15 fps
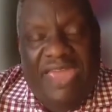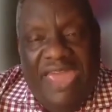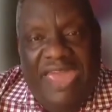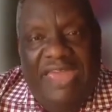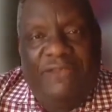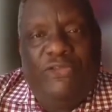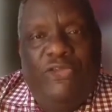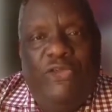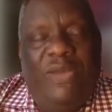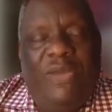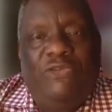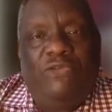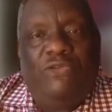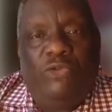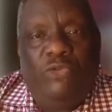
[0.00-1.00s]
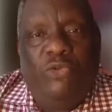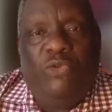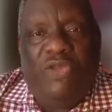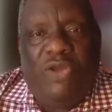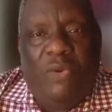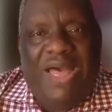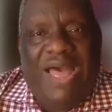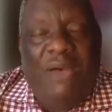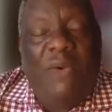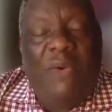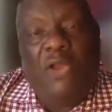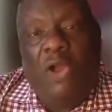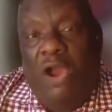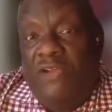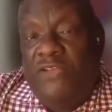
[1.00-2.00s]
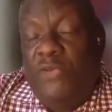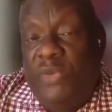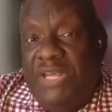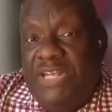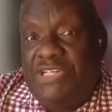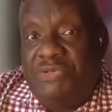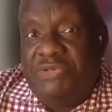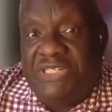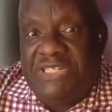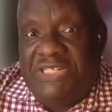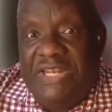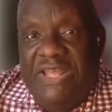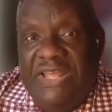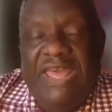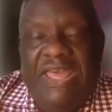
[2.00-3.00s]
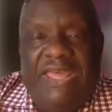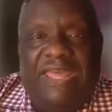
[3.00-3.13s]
Can you and do you know how, and are you interested